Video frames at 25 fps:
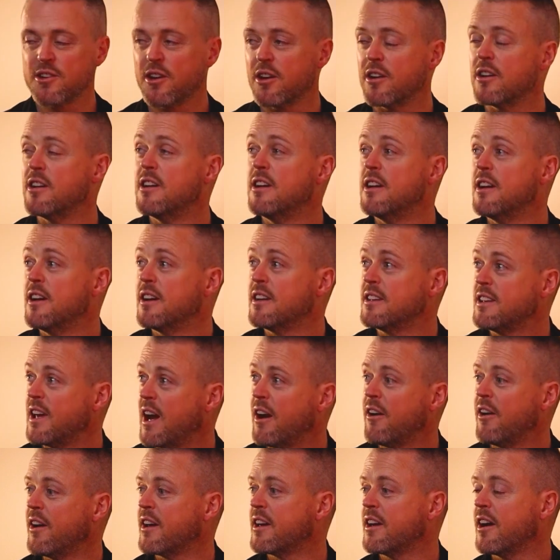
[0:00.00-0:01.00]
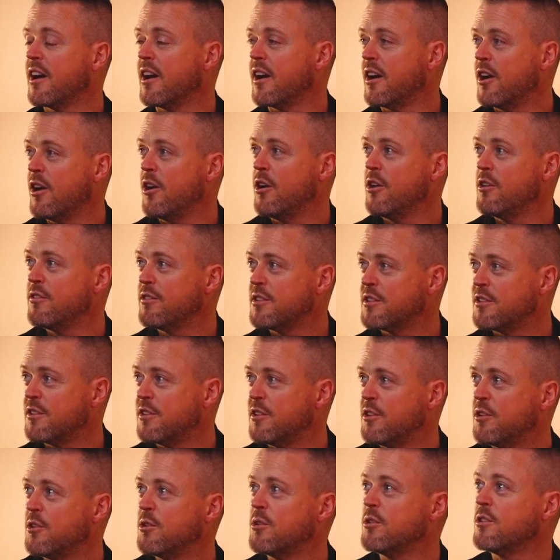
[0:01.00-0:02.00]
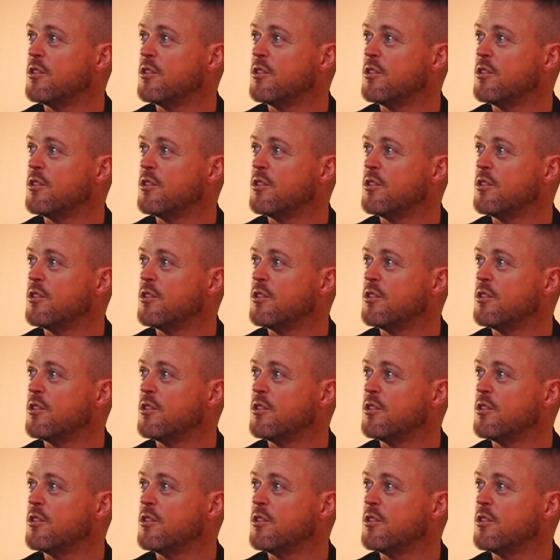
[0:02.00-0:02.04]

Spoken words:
So, Garrick, over to you.